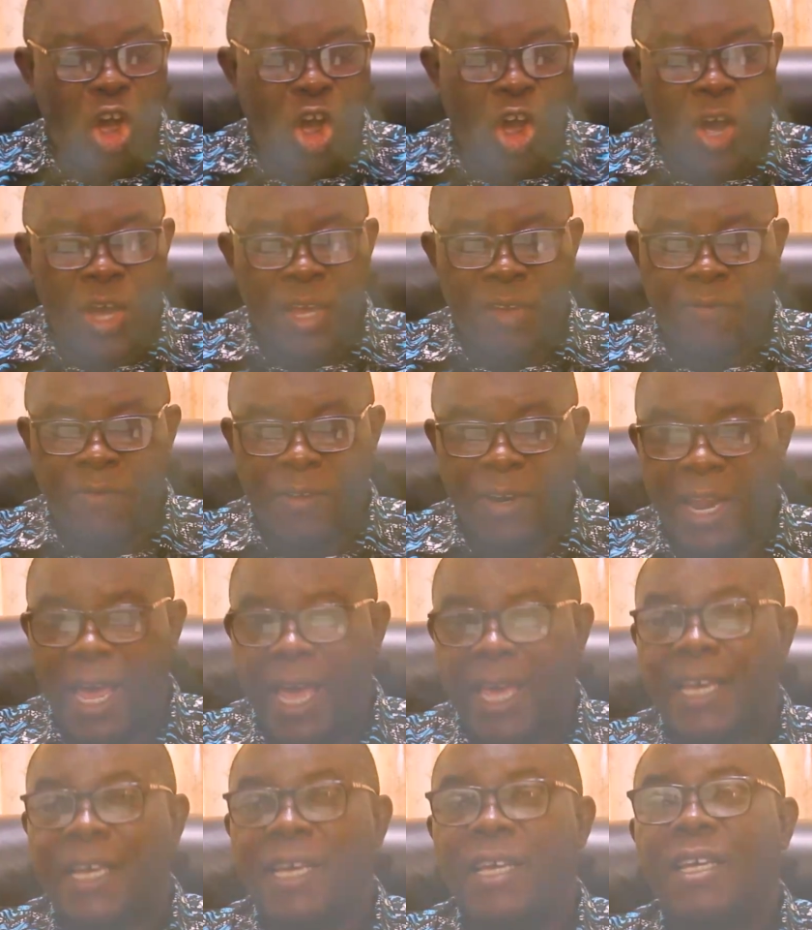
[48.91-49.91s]
or if you
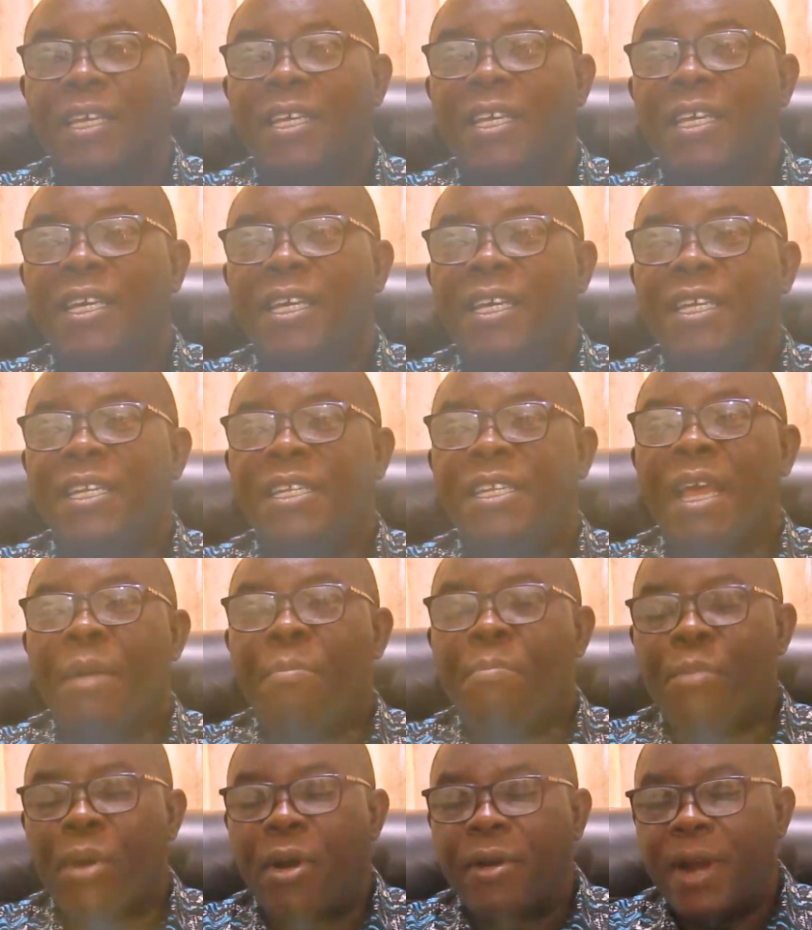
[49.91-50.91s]
like,
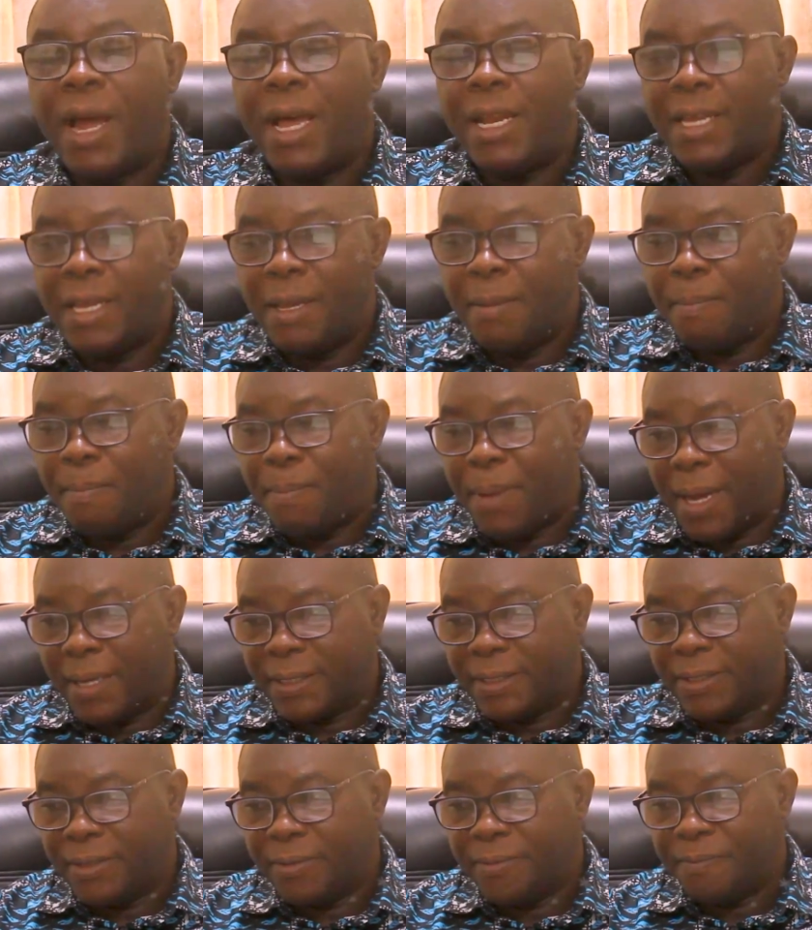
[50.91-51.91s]
the moral
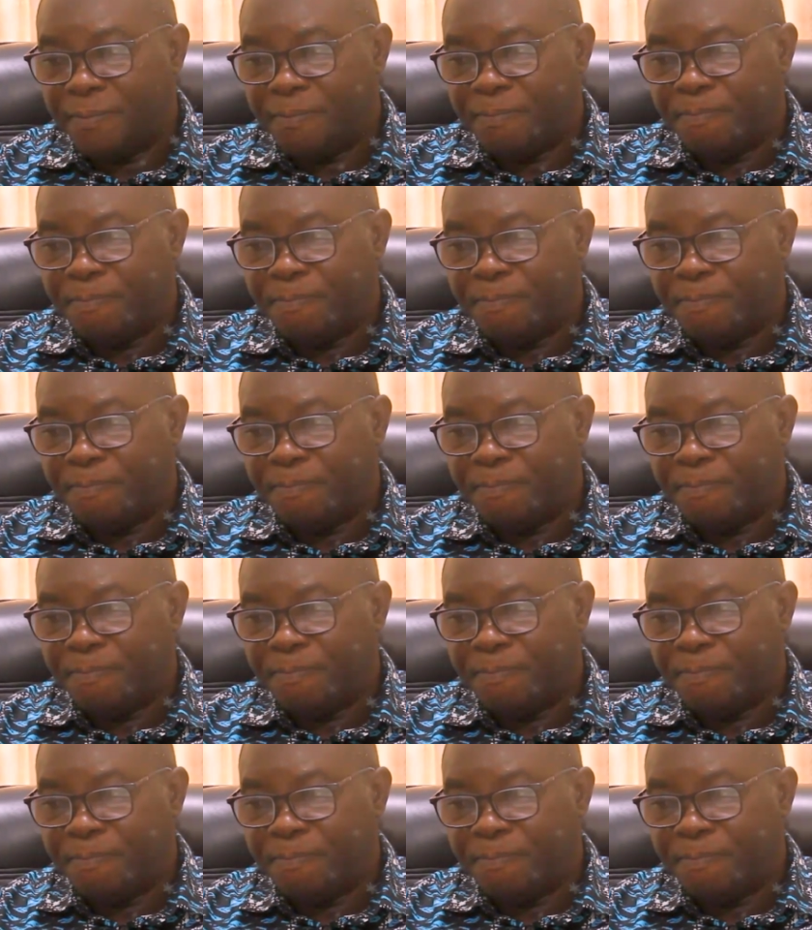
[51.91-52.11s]
impact